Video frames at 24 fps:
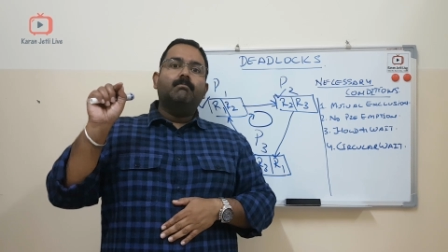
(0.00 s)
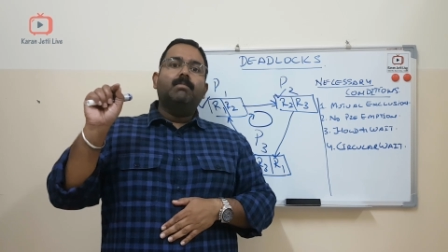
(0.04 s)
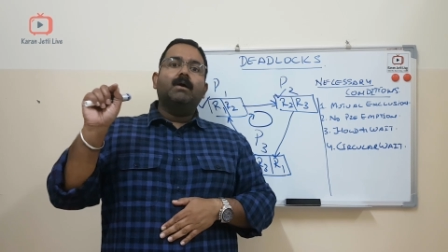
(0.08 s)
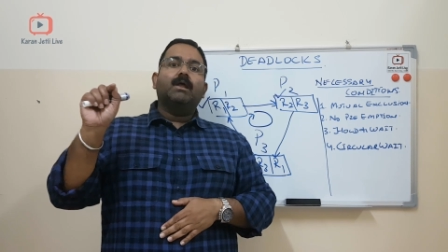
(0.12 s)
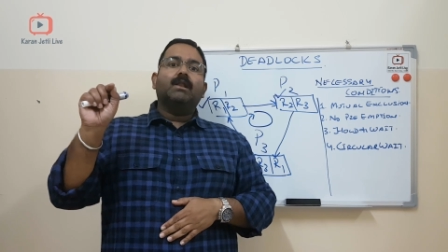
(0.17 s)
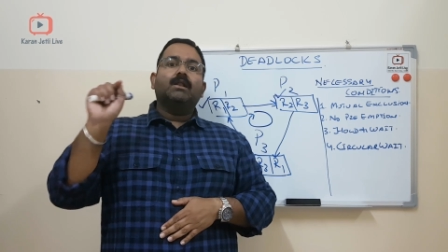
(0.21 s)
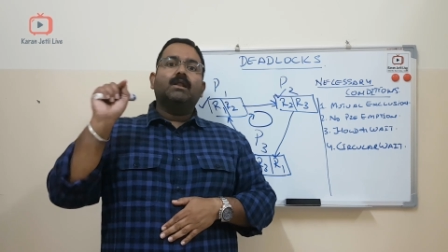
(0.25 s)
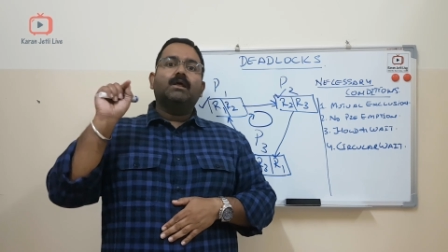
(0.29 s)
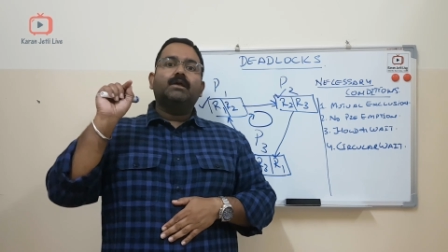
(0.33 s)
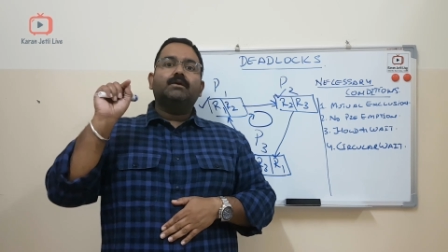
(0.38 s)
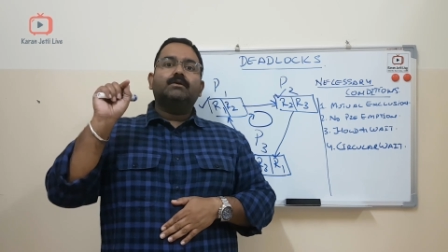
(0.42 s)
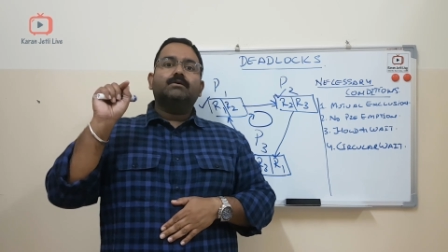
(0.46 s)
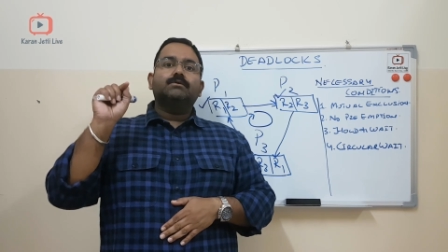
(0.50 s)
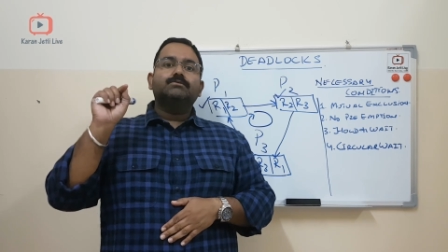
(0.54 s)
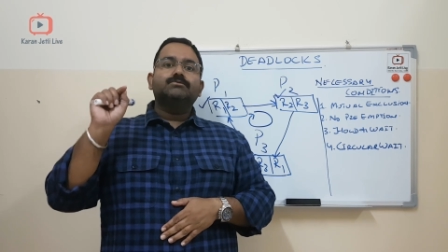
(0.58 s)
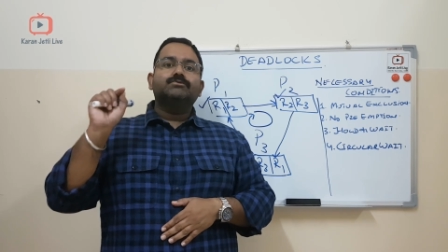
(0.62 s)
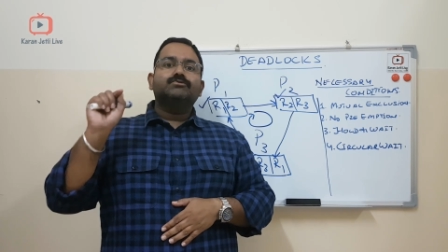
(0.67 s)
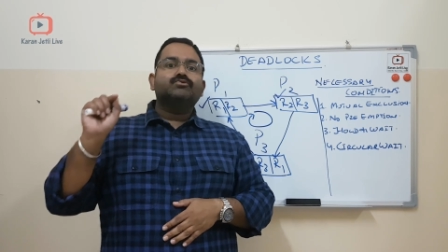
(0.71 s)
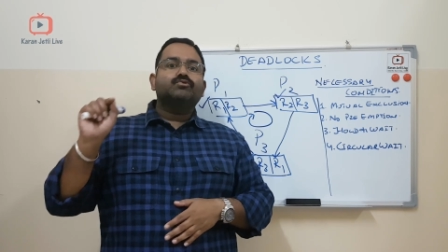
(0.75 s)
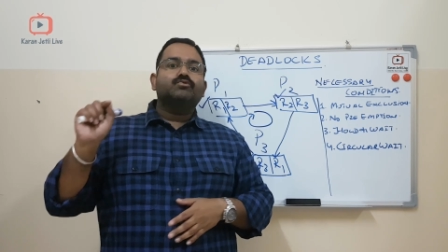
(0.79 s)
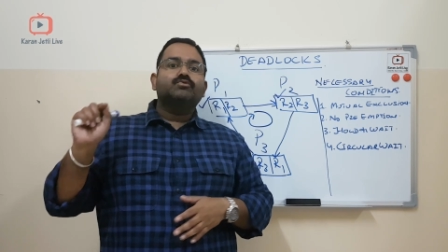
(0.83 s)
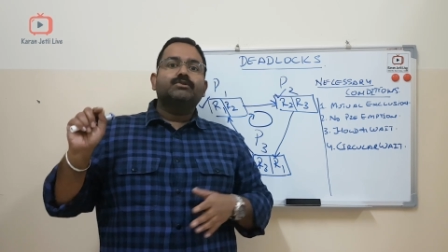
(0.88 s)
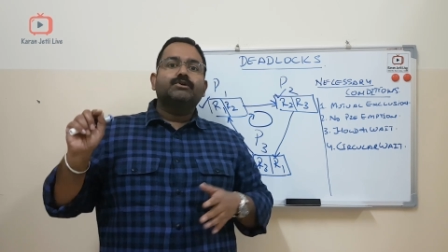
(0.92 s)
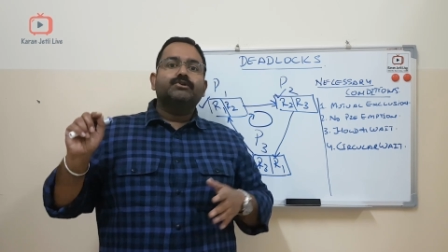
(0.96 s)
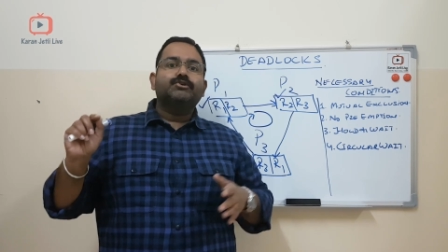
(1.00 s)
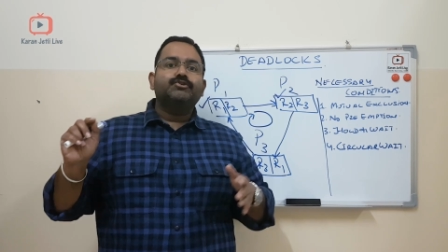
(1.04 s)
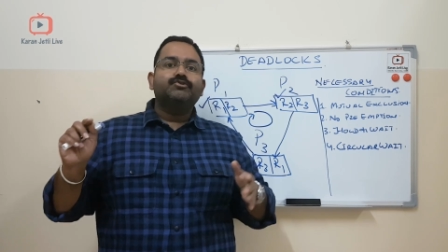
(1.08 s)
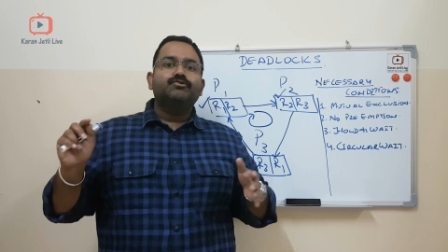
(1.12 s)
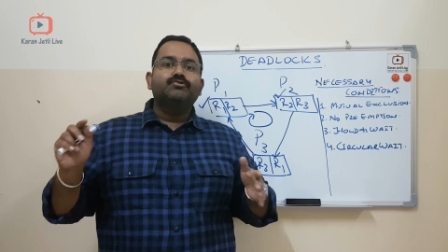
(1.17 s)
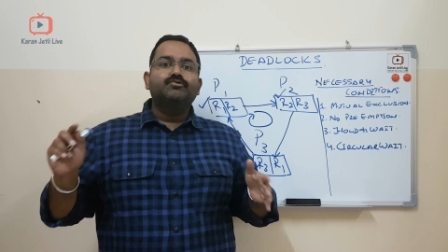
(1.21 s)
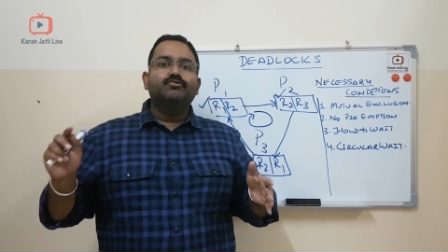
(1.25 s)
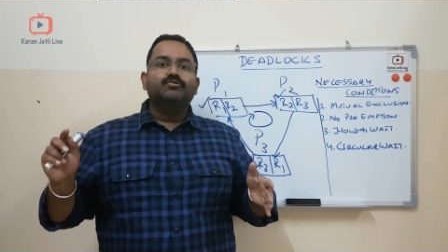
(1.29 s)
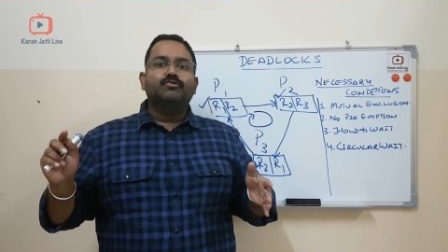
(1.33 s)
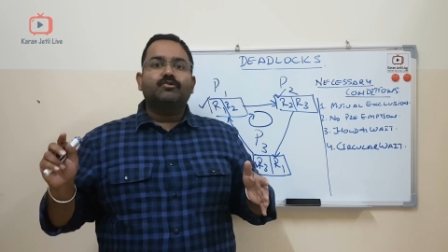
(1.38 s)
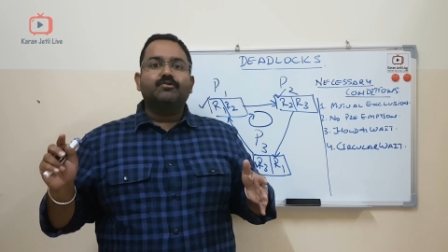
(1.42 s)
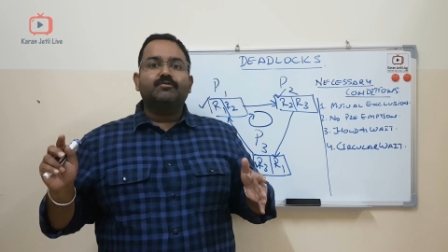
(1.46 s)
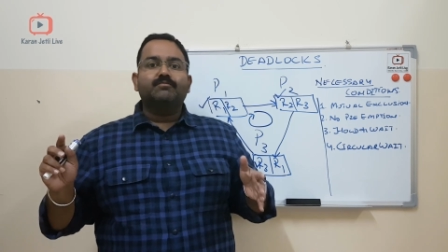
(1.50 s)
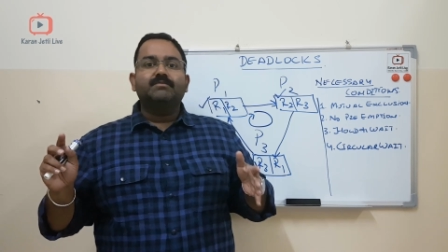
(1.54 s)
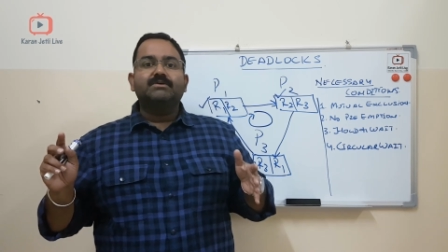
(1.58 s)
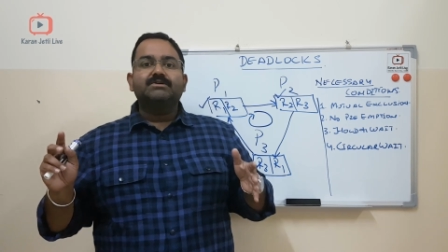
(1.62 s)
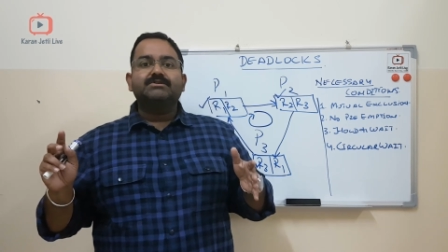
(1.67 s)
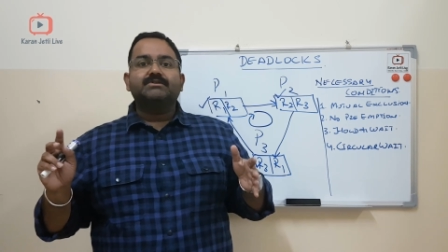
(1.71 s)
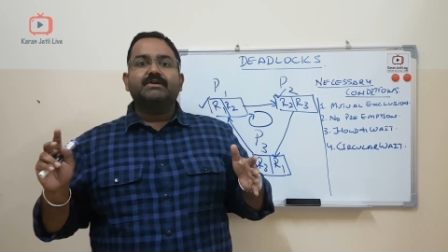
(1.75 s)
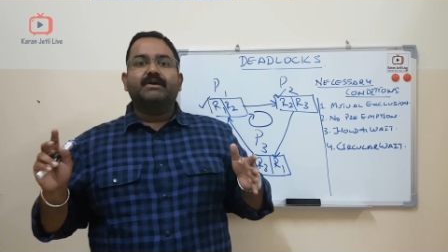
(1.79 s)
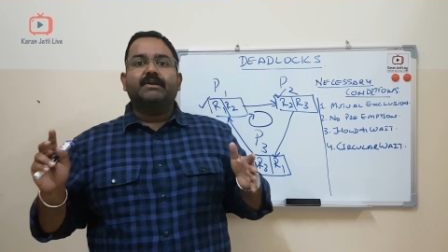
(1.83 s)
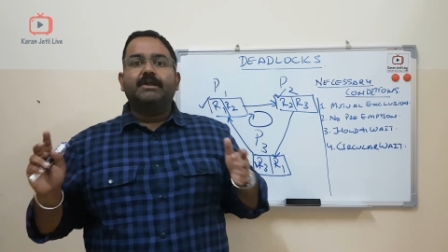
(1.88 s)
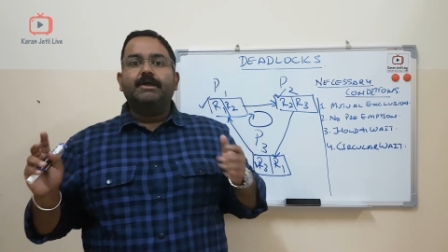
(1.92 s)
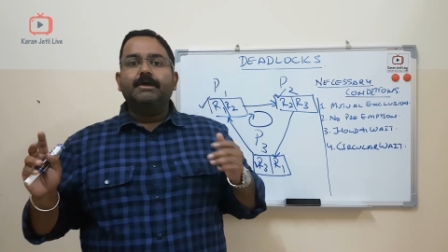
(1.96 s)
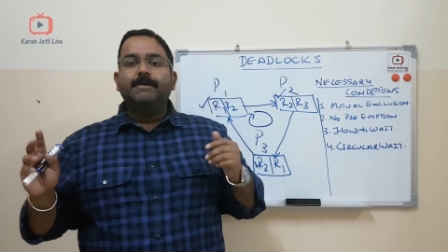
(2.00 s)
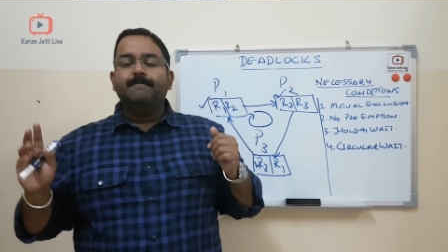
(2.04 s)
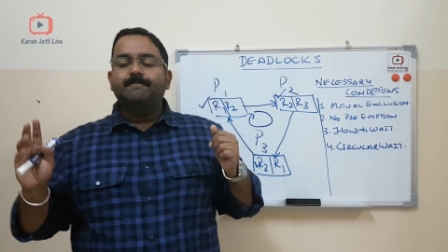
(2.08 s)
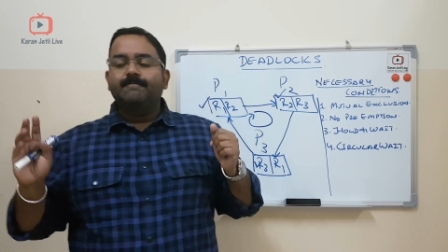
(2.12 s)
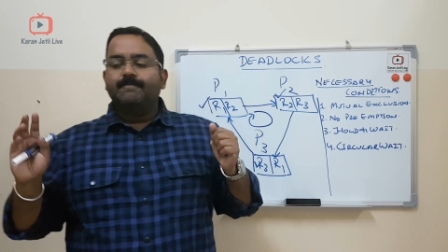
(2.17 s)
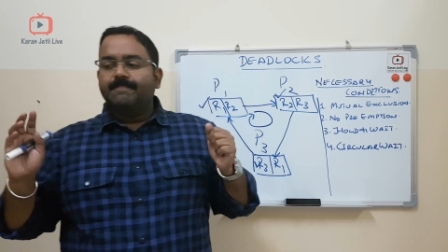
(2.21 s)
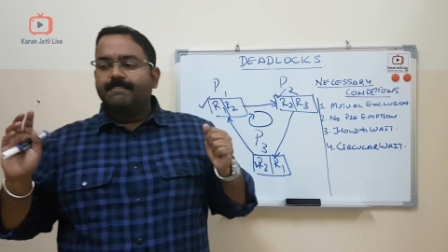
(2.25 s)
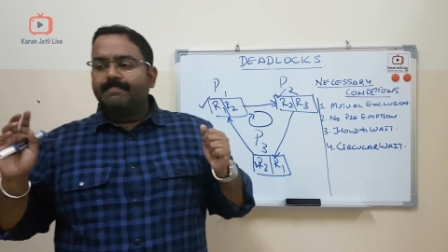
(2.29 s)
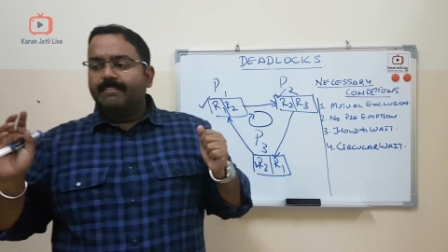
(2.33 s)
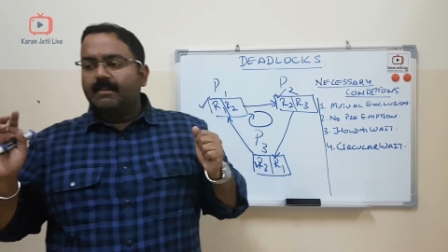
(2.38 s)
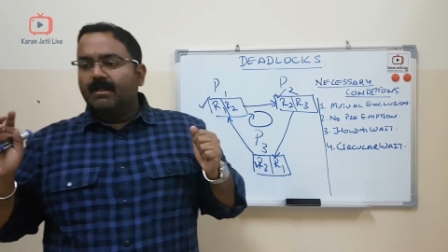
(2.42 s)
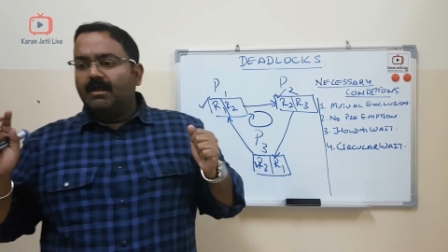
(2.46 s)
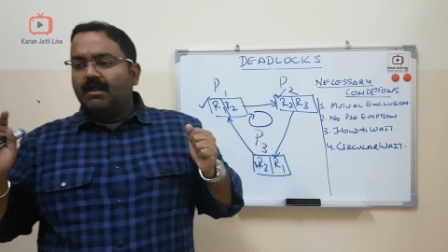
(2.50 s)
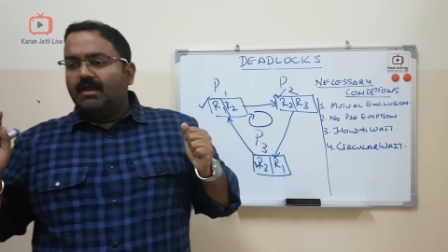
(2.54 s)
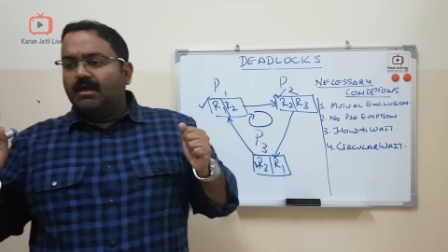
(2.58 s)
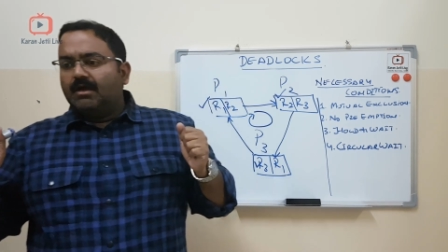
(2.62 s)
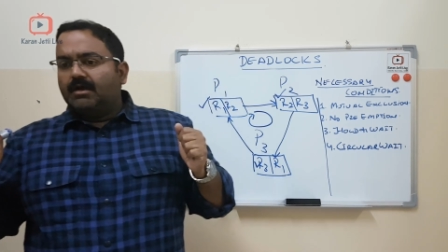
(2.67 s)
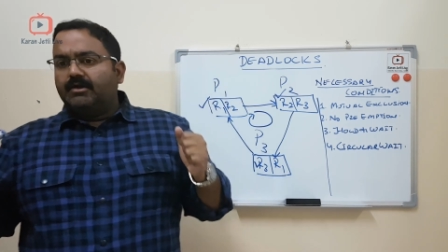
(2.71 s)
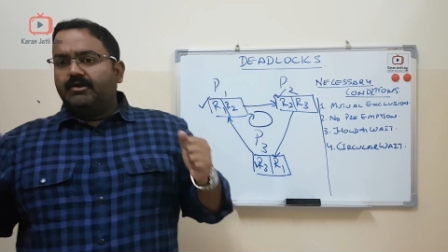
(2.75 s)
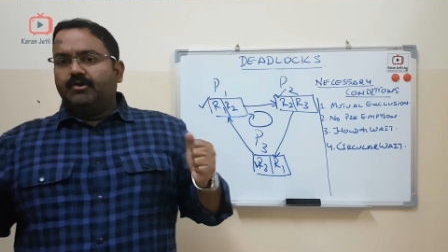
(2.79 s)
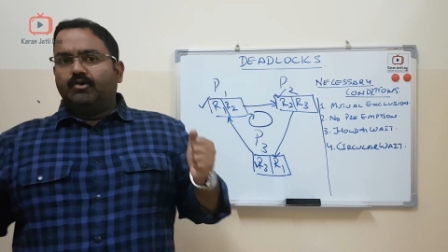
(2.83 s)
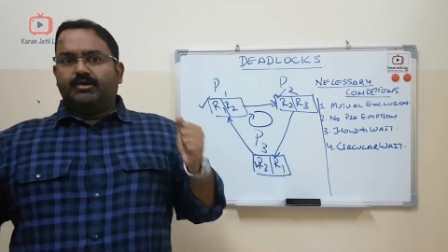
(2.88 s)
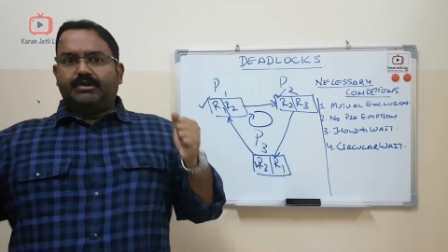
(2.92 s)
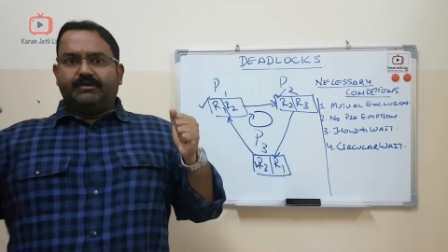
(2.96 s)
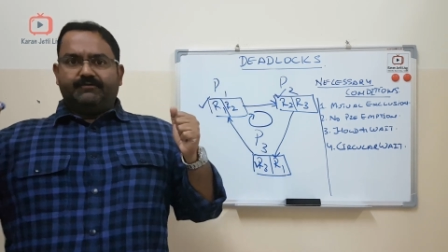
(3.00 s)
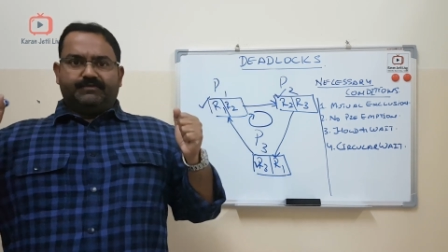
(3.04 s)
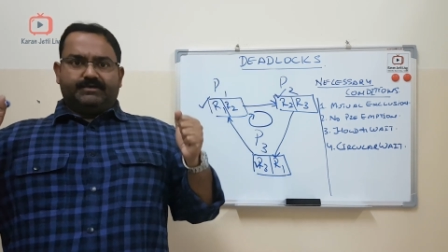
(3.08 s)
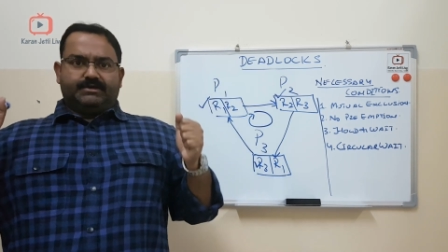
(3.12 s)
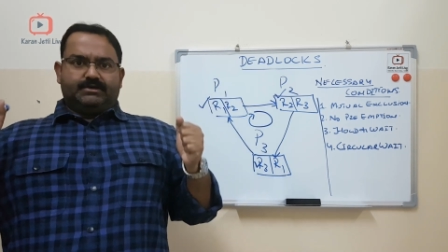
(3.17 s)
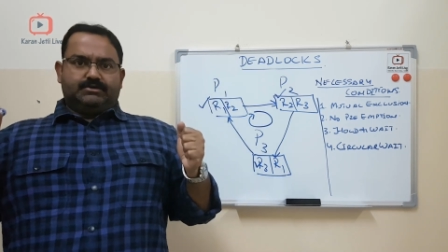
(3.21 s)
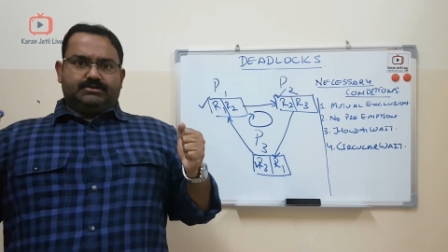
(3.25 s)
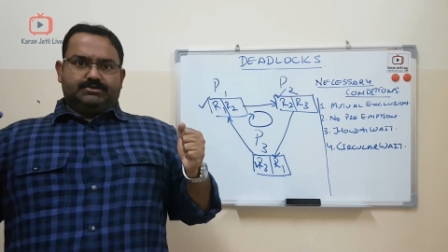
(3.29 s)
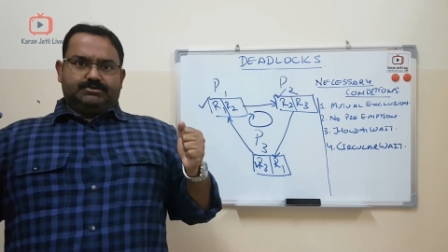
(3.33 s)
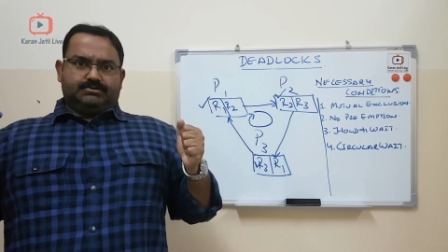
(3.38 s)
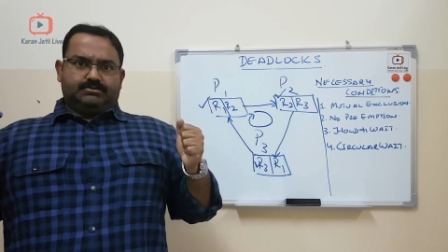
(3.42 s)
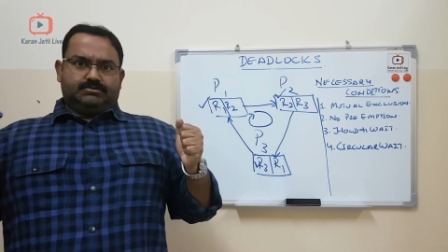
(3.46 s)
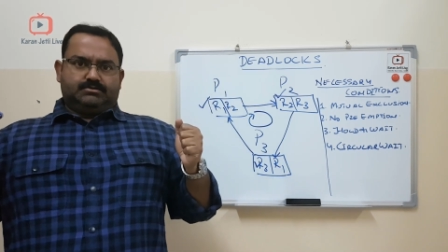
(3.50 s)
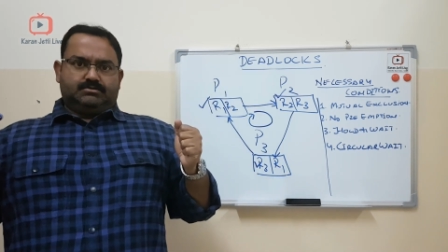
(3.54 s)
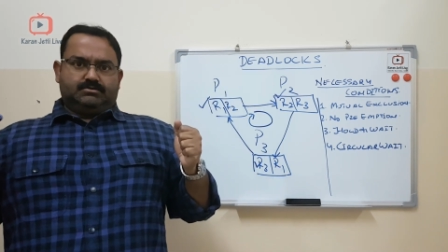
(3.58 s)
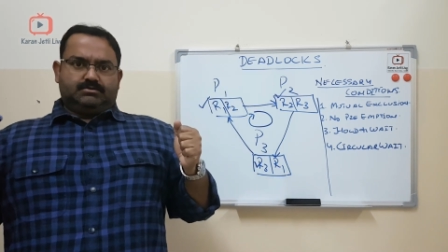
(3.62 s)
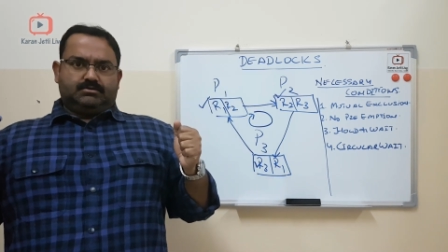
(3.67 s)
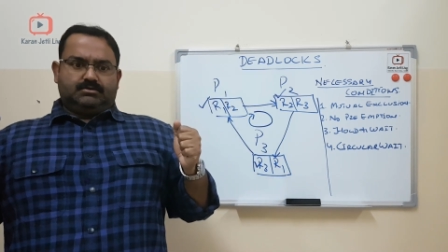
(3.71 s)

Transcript: bell icon so that you do not miss any notification.